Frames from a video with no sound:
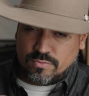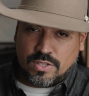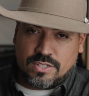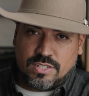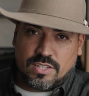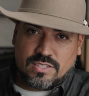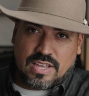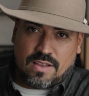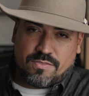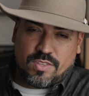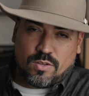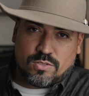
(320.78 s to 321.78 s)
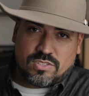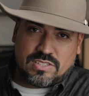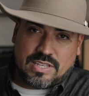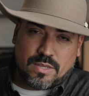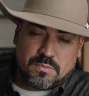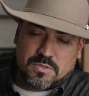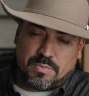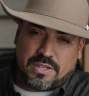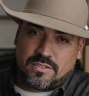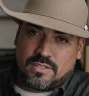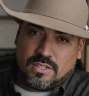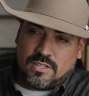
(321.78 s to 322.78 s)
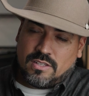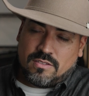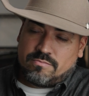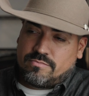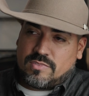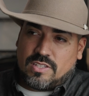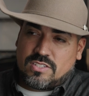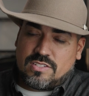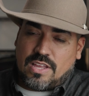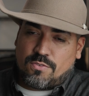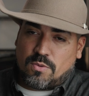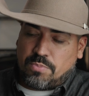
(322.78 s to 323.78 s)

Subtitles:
it does have those seams, but it's never a